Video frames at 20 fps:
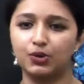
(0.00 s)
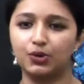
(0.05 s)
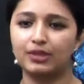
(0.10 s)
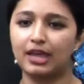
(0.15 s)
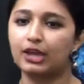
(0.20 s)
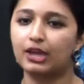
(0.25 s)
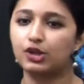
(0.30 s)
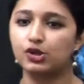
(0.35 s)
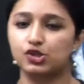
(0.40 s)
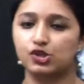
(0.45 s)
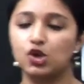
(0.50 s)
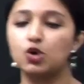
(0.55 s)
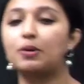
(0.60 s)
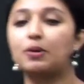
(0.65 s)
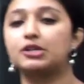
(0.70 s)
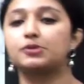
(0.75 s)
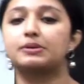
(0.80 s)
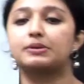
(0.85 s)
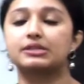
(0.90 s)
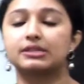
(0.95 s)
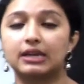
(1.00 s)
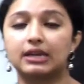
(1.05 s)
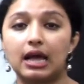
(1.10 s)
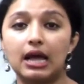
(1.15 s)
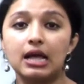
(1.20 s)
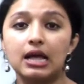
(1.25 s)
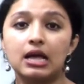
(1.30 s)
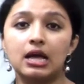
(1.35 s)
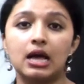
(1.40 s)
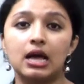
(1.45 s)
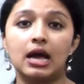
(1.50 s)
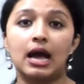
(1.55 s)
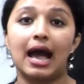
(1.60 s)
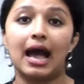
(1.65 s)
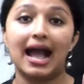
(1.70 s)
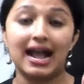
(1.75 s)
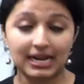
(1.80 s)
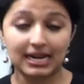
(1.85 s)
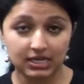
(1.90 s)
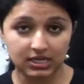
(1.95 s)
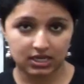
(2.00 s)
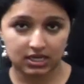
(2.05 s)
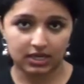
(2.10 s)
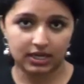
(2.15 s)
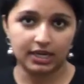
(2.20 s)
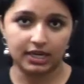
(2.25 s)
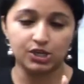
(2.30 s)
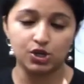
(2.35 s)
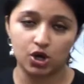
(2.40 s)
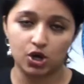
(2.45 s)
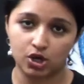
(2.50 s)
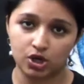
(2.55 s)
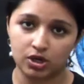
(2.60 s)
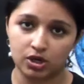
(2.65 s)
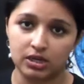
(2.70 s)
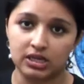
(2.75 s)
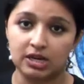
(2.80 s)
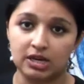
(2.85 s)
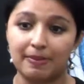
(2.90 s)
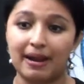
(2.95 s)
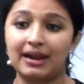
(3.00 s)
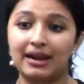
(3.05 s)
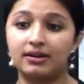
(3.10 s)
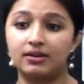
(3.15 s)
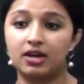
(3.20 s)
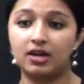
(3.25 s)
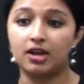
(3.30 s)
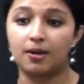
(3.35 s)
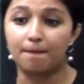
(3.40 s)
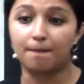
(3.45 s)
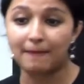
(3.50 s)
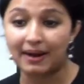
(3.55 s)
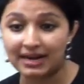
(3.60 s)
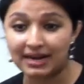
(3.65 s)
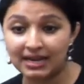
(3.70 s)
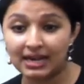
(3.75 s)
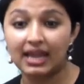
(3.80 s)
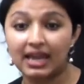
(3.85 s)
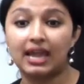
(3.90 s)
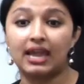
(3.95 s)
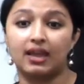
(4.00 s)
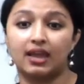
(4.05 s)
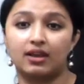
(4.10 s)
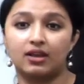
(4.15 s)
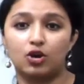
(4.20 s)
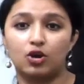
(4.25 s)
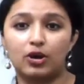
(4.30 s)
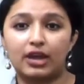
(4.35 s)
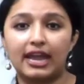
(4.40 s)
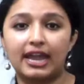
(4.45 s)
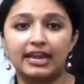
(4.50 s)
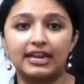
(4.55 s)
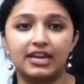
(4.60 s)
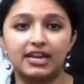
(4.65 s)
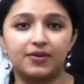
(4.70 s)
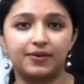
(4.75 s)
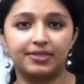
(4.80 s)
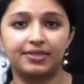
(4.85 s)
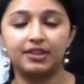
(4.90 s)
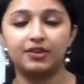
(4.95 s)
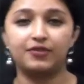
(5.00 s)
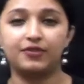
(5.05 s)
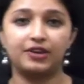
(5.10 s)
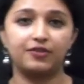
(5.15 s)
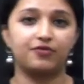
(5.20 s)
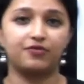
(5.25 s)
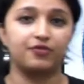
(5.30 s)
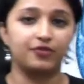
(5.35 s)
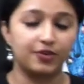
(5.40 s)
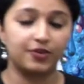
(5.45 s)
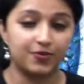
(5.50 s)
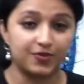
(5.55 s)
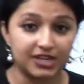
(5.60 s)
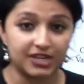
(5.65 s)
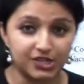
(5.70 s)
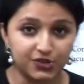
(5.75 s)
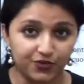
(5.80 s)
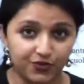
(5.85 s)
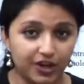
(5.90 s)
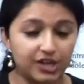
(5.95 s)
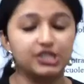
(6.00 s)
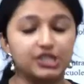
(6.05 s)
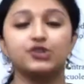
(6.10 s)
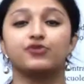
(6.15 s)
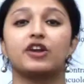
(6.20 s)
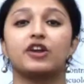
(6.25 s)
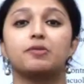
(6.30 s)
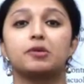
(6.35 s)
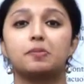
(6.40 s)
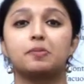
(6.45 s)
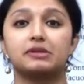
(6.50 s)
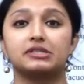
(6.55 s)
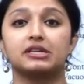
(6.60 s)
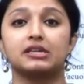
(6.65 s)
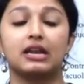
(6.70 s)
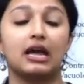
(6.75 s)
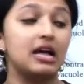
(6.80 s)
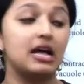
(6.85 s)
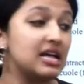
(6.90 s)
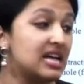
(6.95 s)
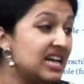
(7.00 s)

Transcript: Thank you so much, Pasangla. And in your reminder, Monday, okay, we've reached 1st of April, Pasangla.